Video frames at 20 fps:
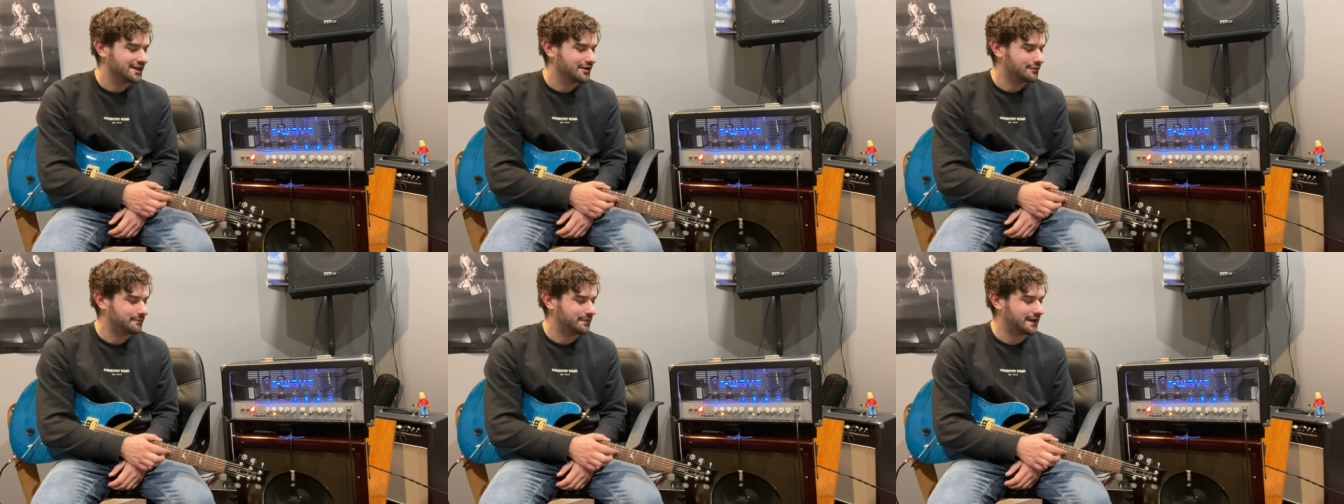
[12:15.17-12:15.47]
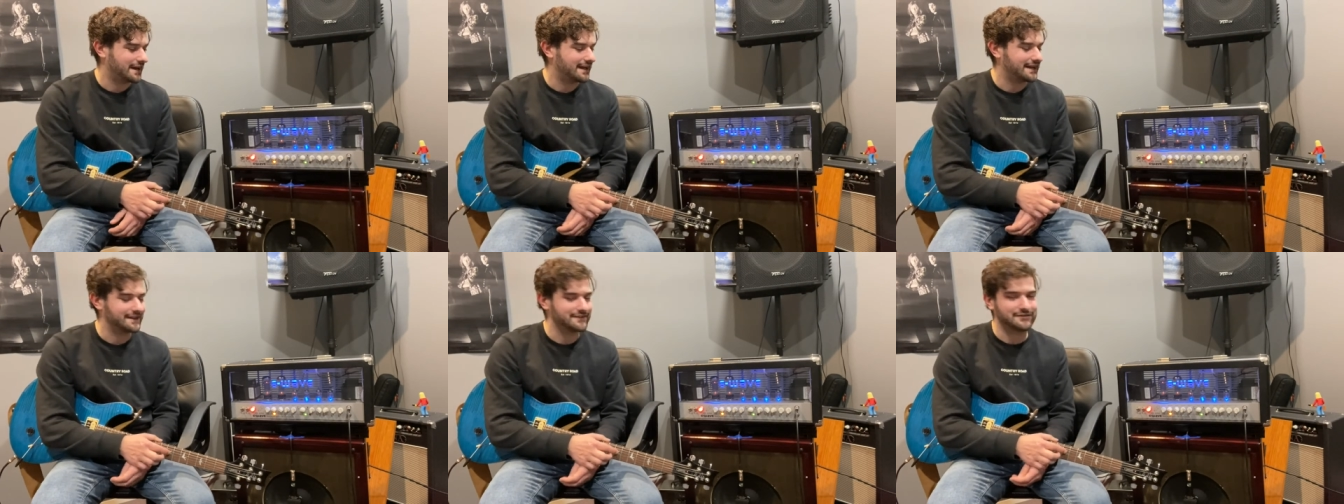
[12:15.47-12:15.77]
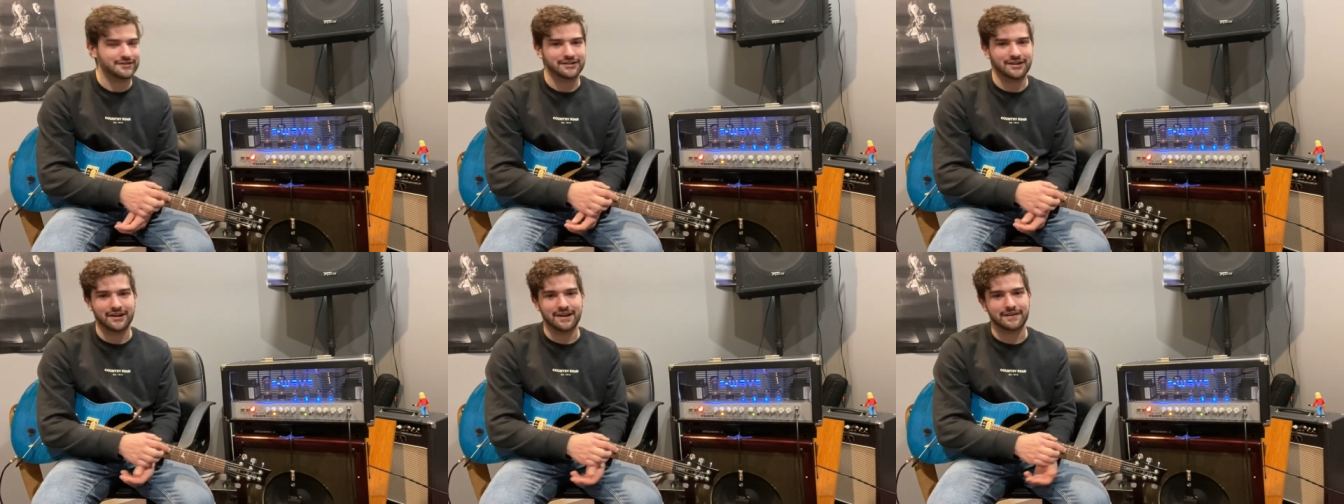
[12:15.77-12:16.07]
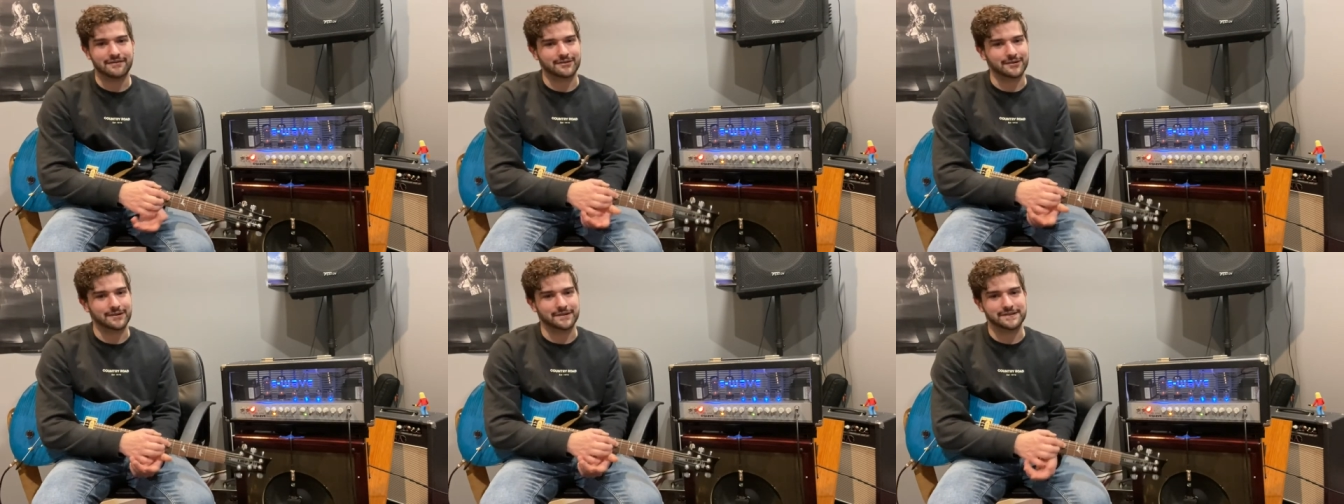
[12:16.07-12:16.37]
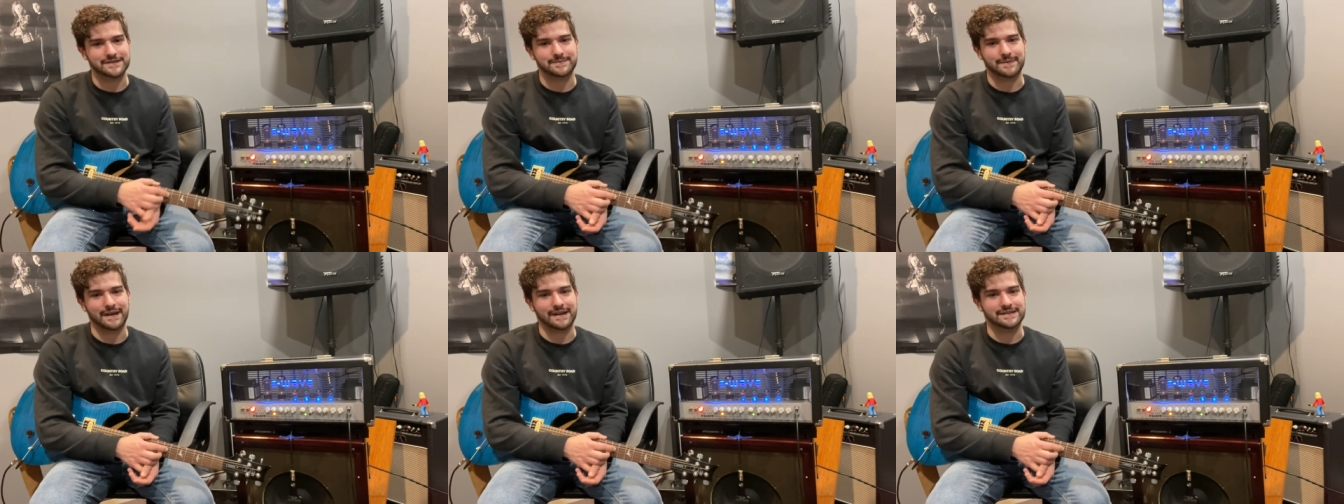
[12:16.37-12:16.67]
But if you don't have a lot of
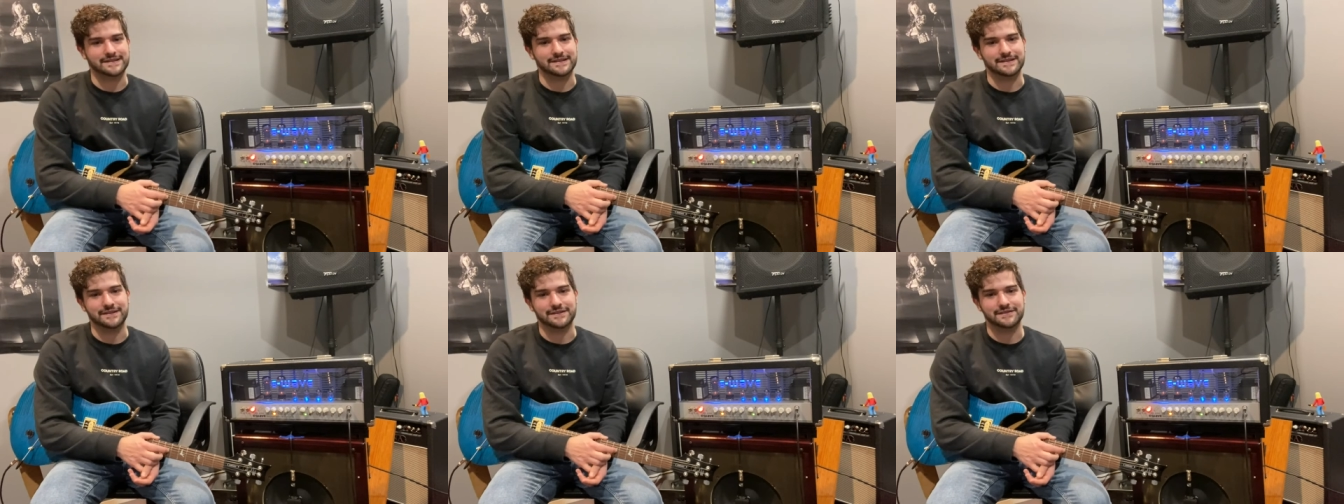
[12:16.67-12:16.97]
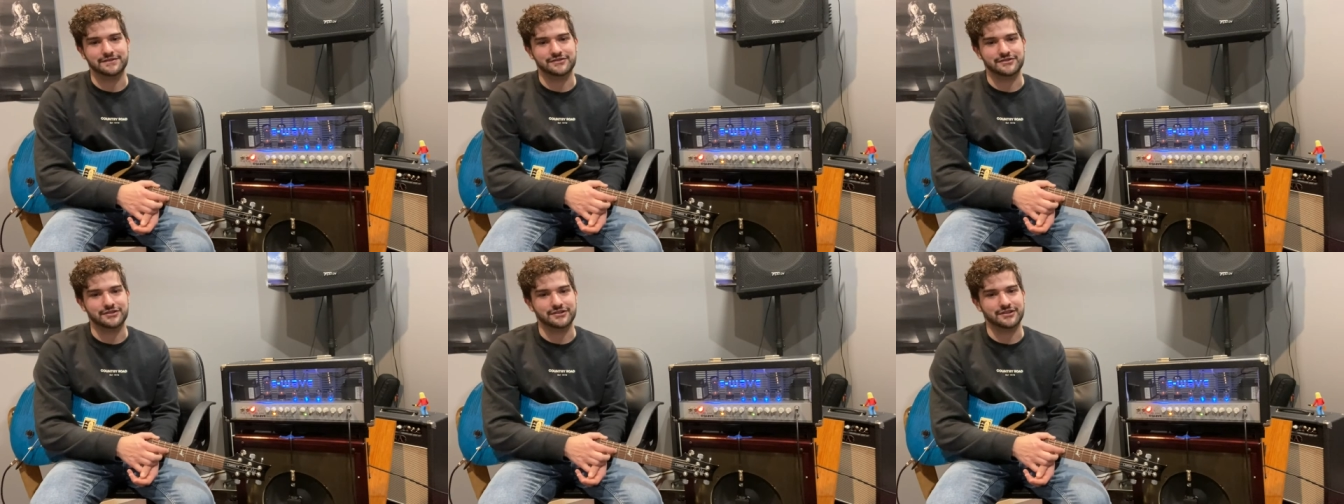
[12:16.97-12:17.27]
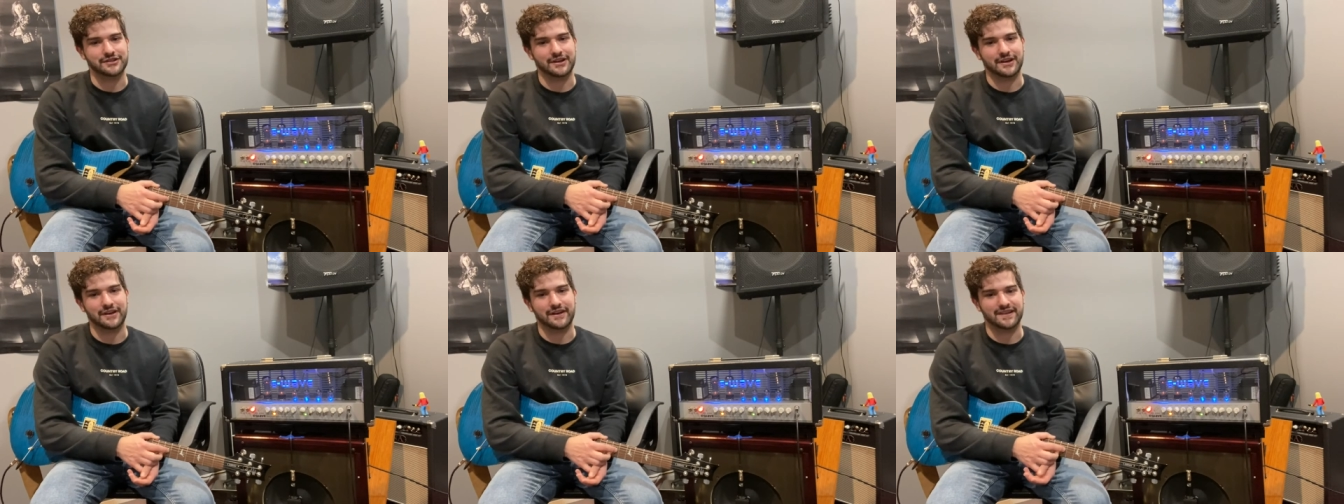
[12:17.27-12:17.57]
space in your studio,